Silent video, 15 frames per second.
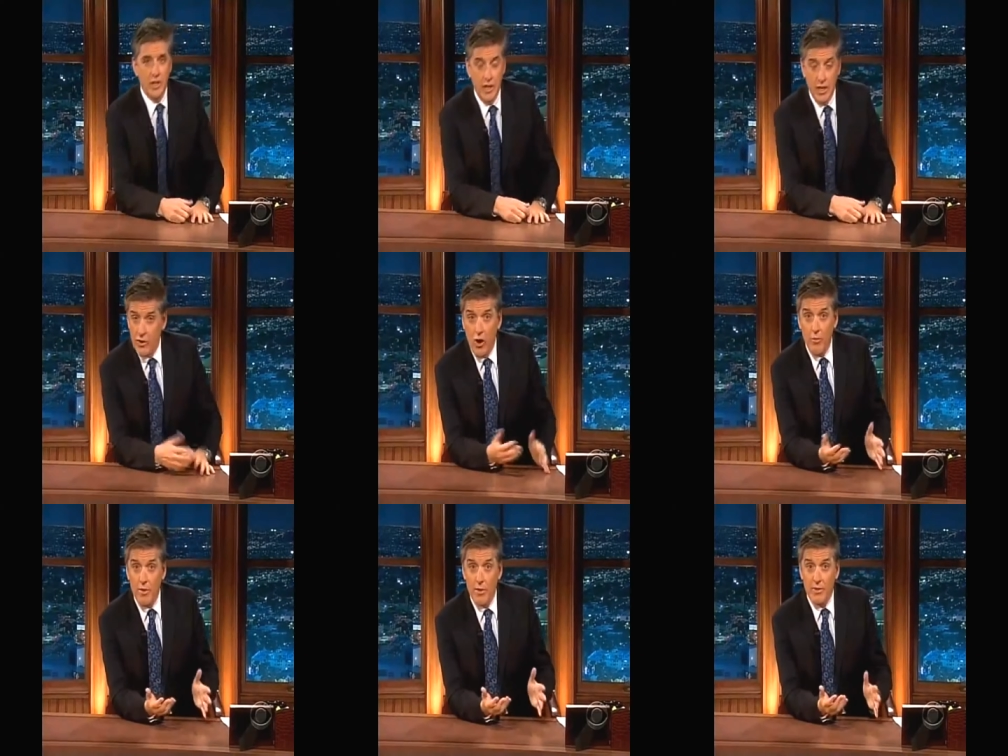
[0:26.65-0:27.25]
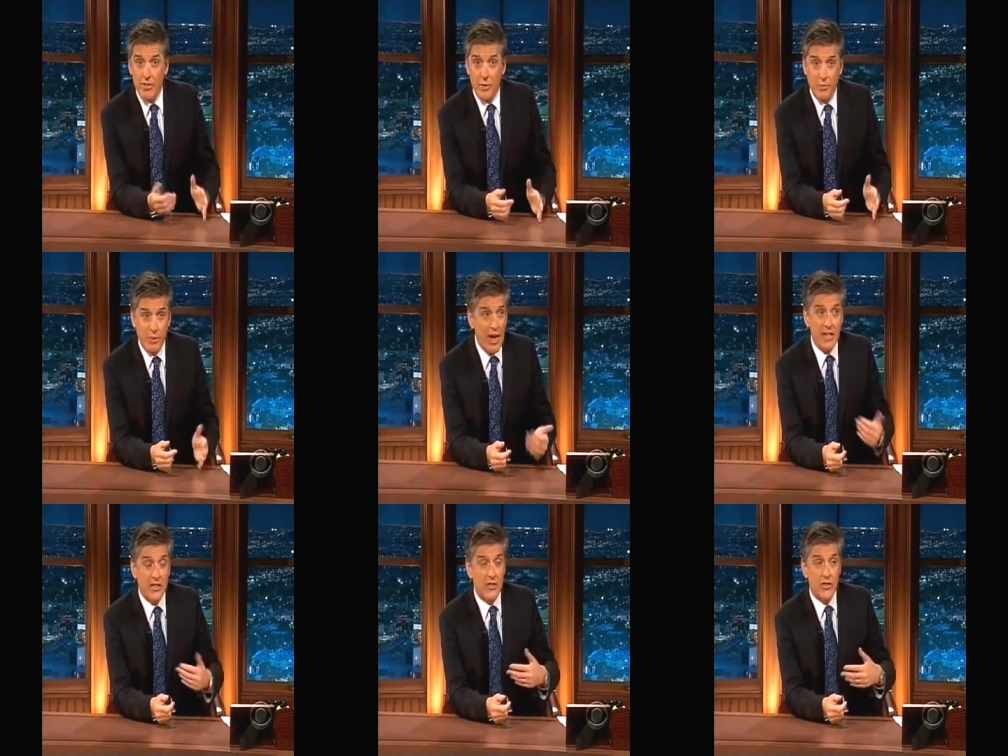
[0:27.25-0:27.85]
It caught me by
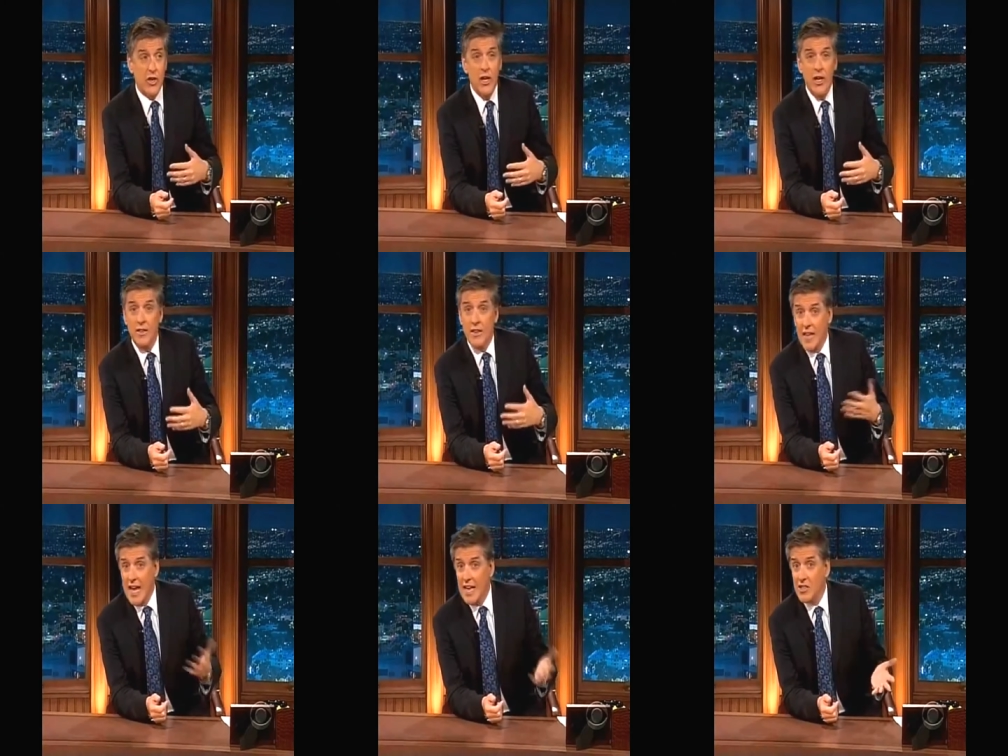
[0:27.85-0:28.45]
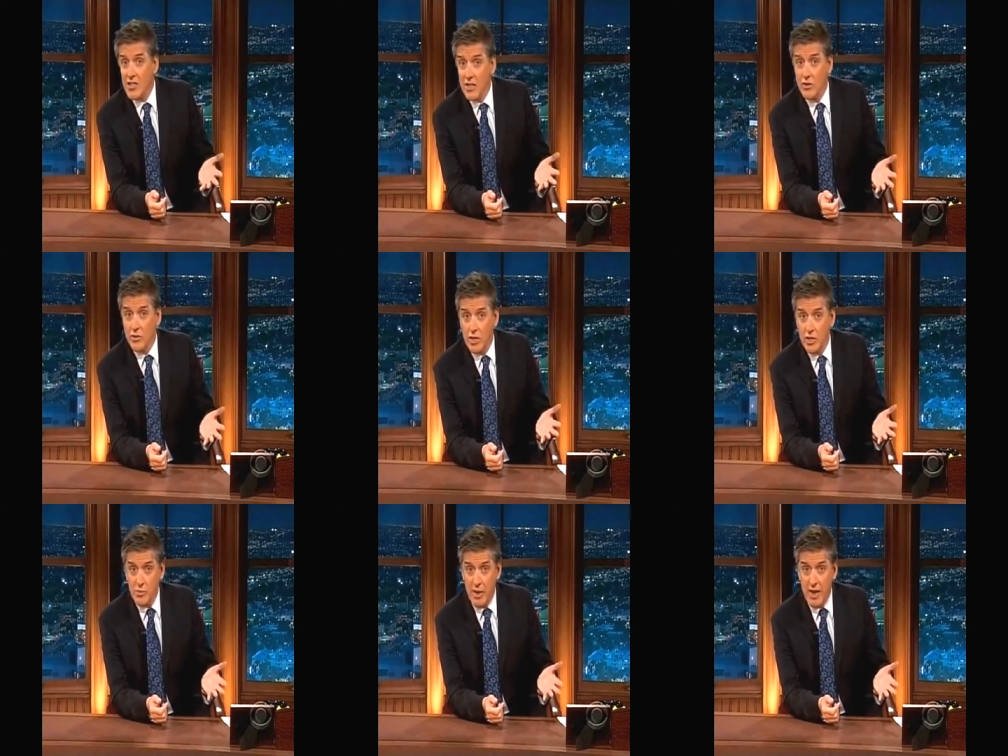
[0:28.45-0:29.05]
surprise because the last thing you
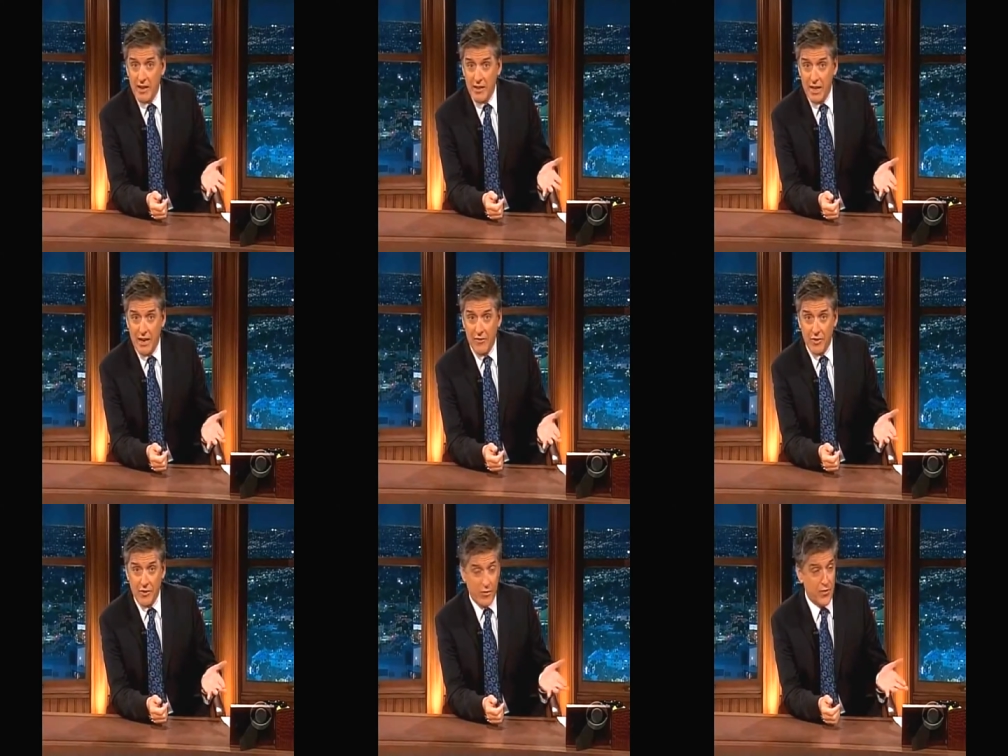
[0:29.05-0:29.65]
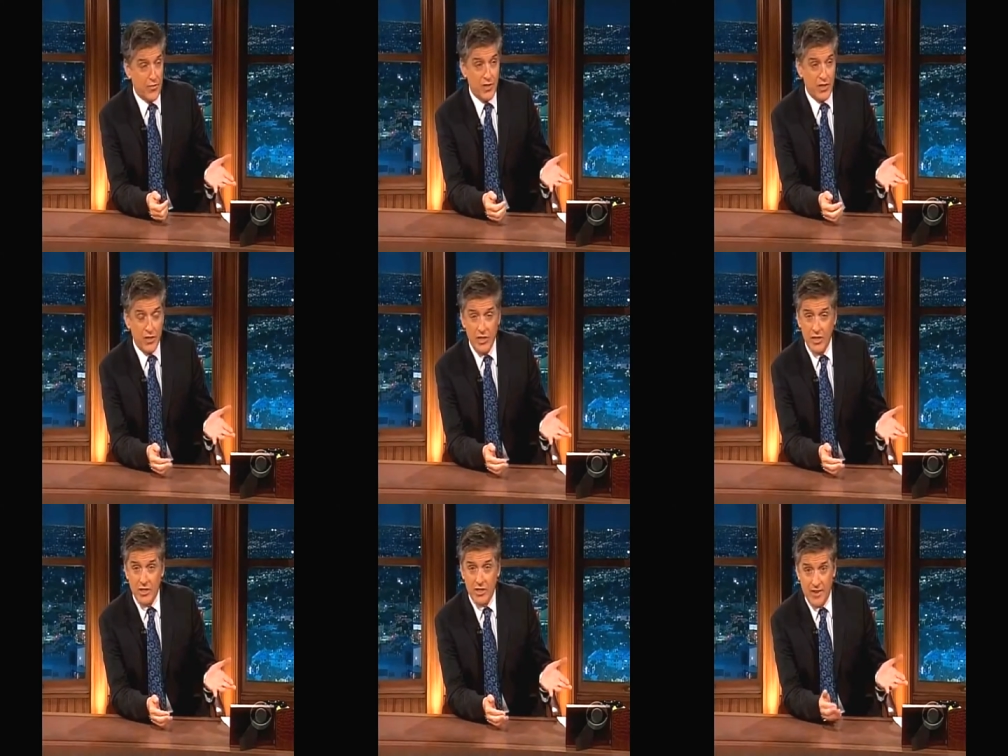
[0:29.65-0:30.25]
expect after 15
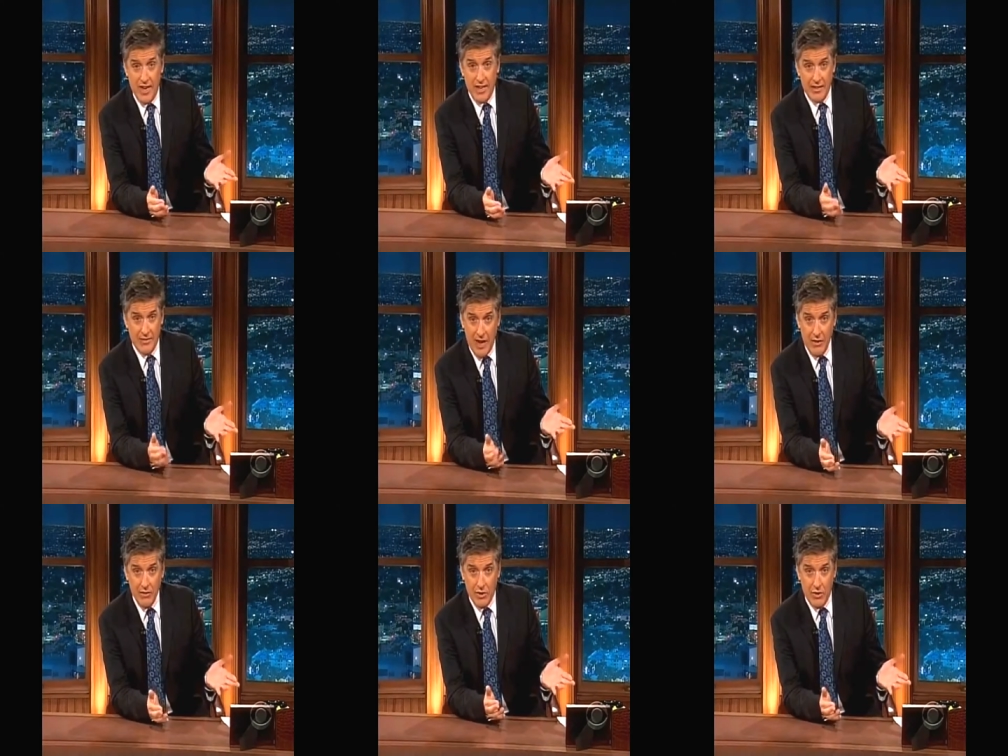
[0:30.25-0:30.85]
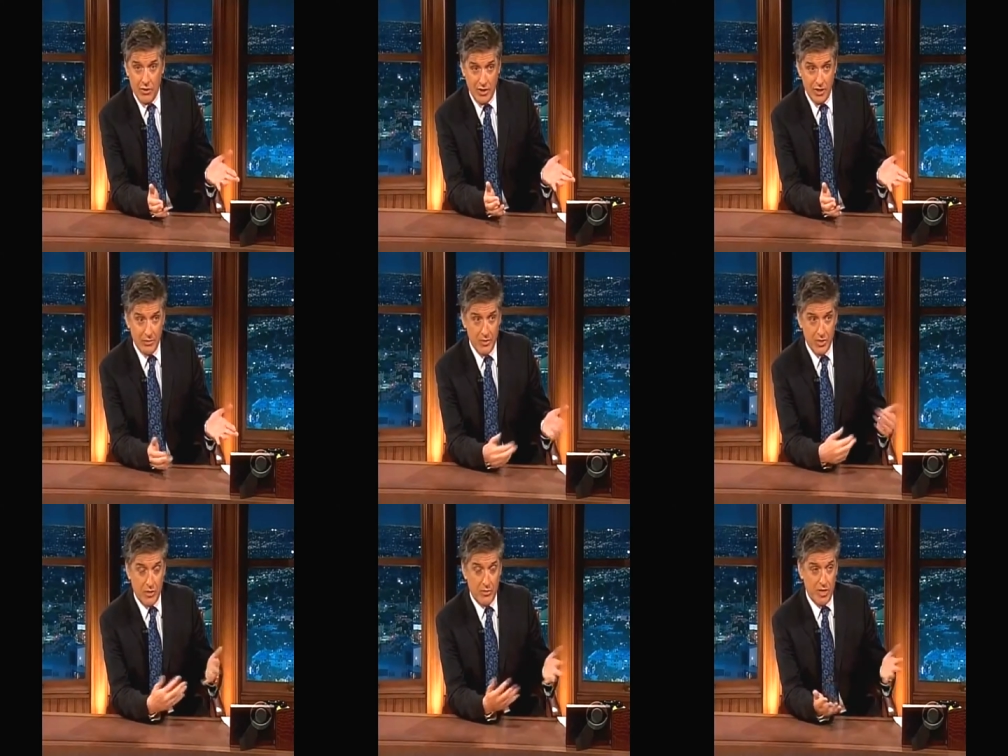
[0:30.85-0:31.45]
years of active
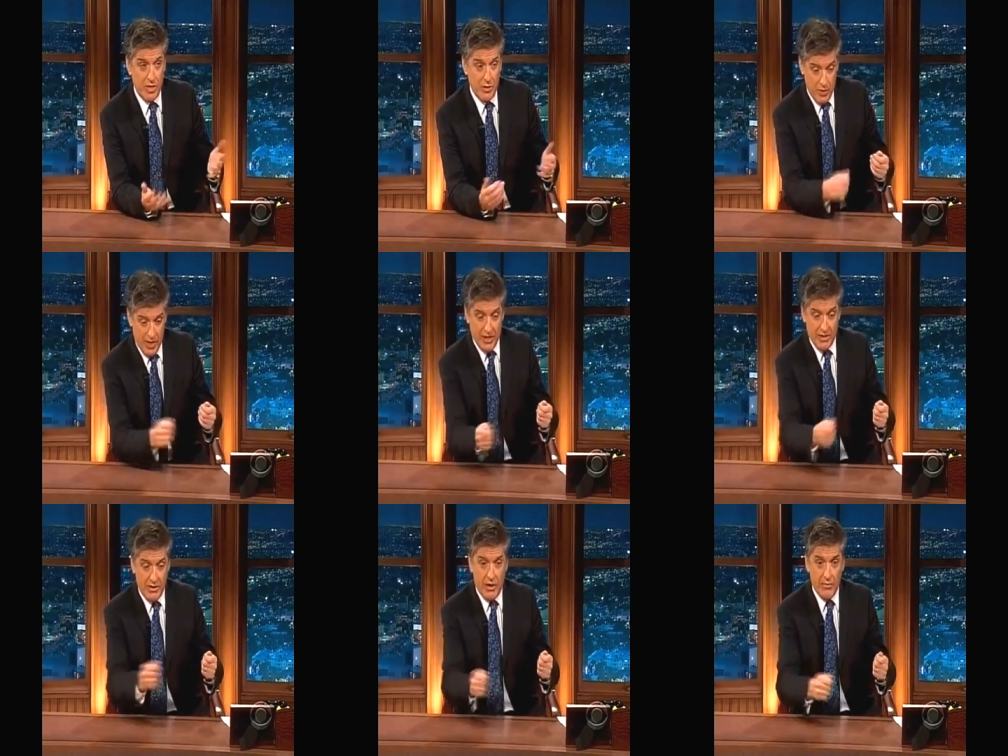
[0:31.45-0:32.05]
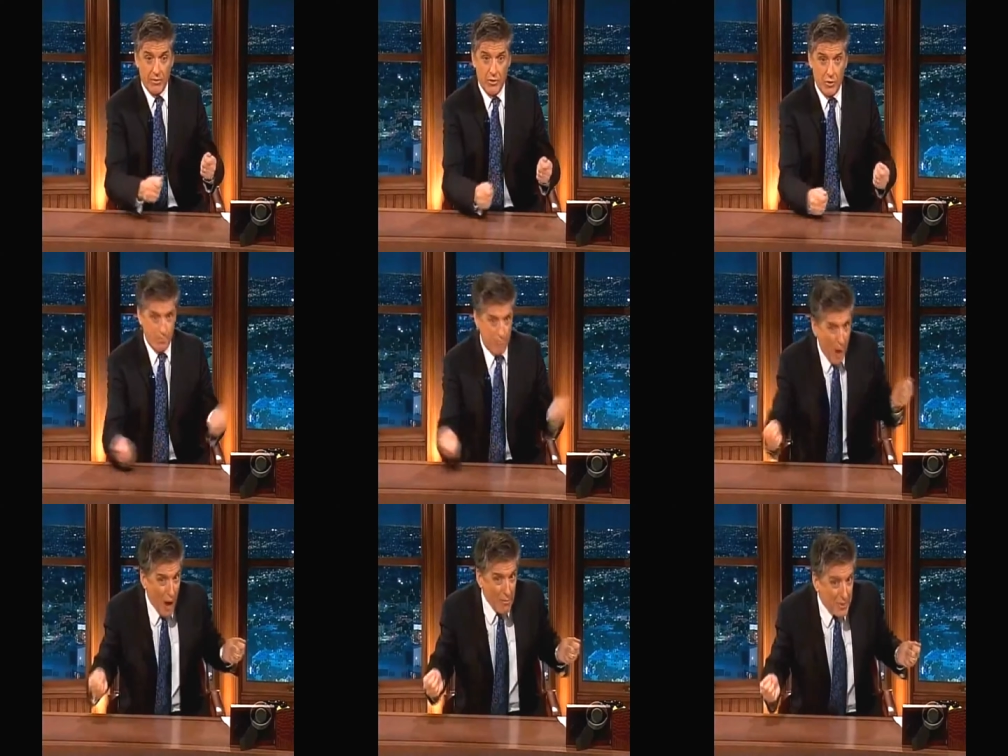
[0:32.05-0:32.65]
alcoholism is somebody waking you up and going,
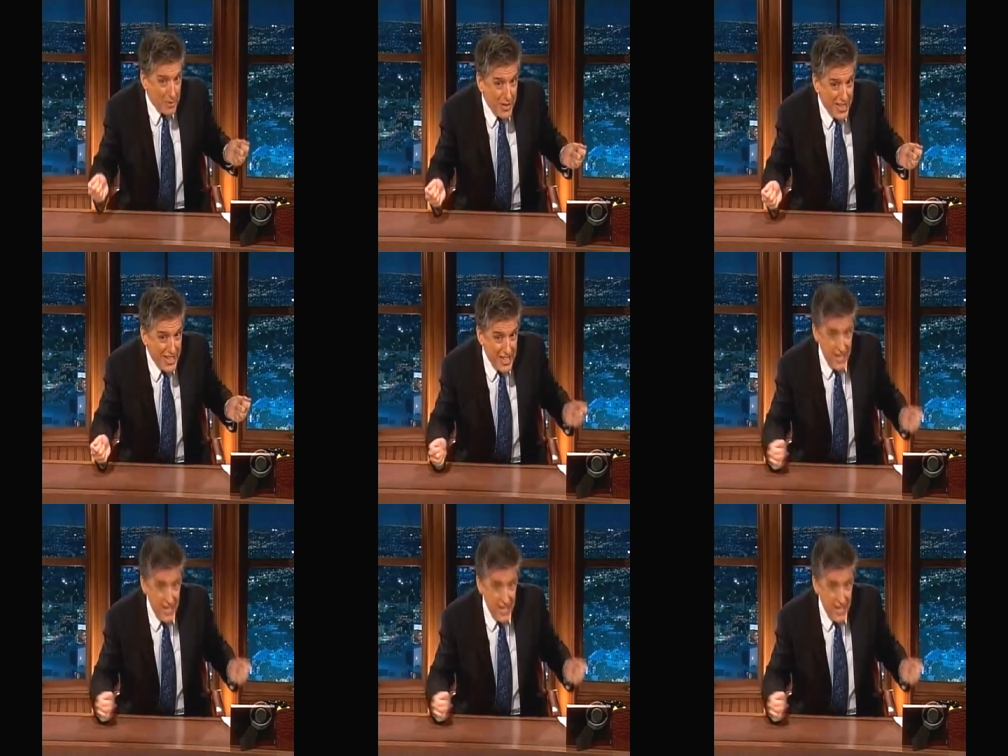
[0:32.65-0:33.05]
pop quiz!